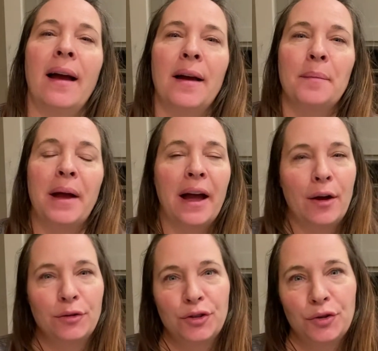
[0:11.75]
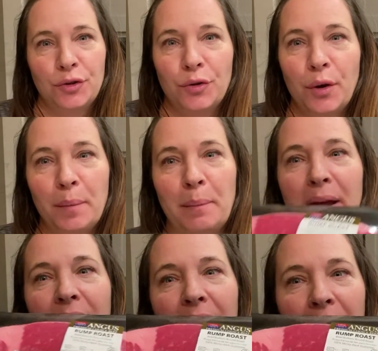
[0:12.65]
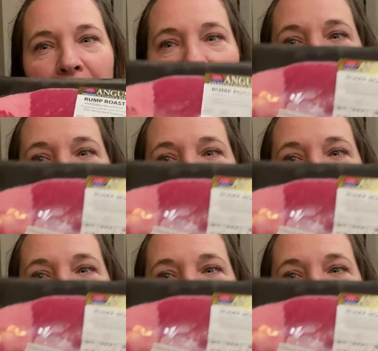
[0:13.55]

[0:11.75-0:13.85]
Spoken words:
how to make